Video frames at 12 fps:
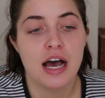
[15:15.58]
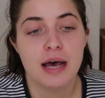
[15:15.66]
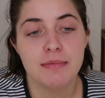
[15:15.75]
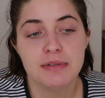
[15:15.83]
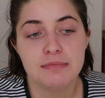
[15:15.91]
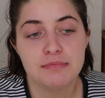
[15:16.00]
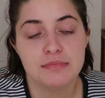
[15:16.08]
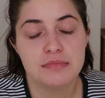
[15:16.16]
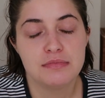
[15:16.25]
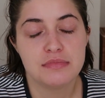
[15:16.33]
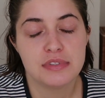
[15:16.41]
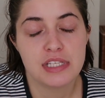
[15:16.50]
I'm
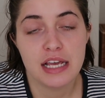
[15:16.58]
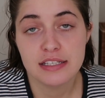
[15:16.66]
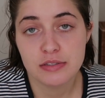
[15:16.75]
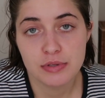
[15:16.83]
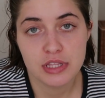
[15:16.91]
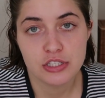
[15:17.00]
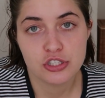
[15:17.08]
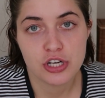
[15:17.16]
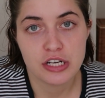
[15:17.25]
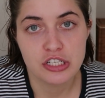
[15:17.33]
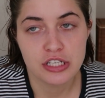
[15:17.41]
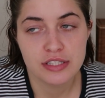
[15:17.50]
obsessed with the
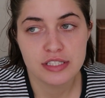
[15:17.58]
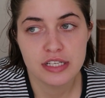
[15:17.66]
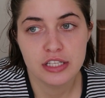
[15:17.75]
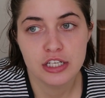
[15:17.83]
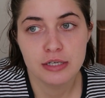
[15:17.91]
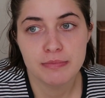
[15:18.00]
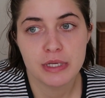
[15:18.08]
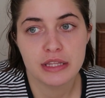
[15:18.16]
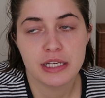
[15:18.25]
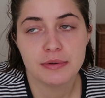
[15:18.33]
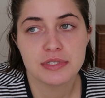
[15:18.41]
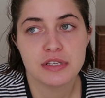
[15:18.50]
stretch concealer, but
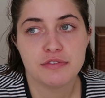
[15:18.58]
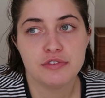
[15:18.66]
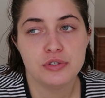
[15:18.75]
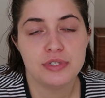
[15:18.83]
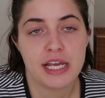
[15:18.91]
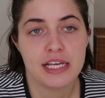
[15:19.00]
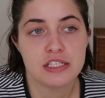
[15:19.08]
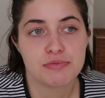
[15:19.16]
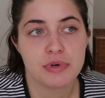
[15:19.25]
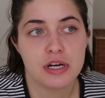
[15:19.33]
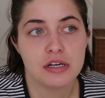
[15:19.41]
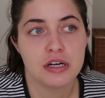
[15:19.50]
there was a few days
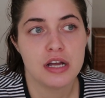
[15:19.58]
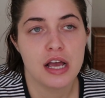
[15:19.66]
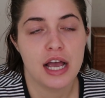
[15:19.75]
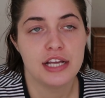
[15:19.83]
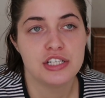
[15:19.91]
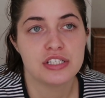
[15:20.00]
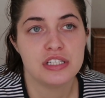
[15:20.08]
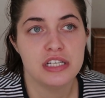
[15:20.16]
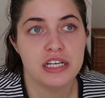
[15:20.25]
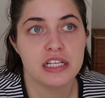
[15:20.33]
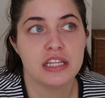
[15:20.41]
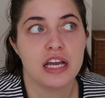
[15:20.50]
where I just
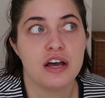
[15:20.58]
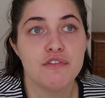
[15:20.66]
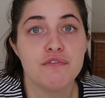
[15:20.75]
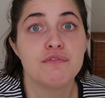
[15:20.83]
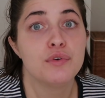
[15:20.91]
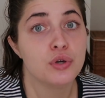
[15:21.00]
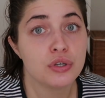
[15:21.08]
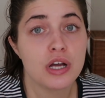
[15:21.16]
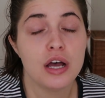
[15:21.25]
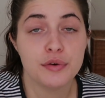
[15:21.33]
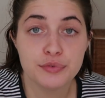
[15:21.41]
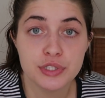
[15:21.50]
needed like a full
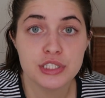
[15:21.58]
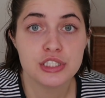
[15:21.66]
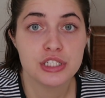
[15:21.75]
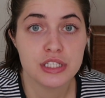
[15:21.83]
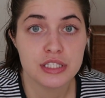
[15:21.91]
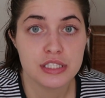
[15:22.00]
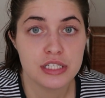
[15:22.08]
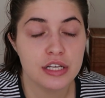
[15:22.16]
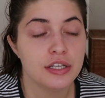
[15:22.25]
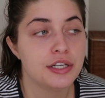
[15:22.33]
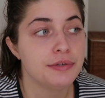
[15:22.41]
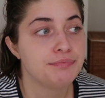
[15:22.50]
coverage
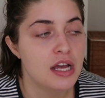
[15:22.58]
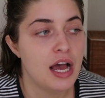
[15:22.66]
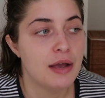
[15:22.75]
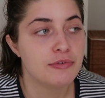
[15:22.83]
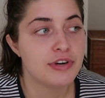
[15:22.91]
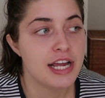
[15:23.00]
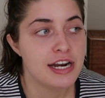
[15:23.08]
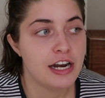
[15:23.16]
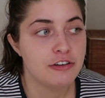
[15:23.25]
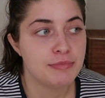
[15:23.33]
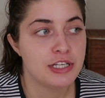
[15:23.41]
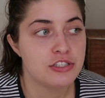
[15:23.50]
concealer. I ran
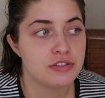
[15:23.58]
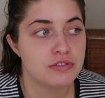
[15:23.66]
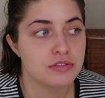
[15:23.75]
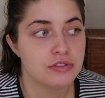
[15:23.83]
out of my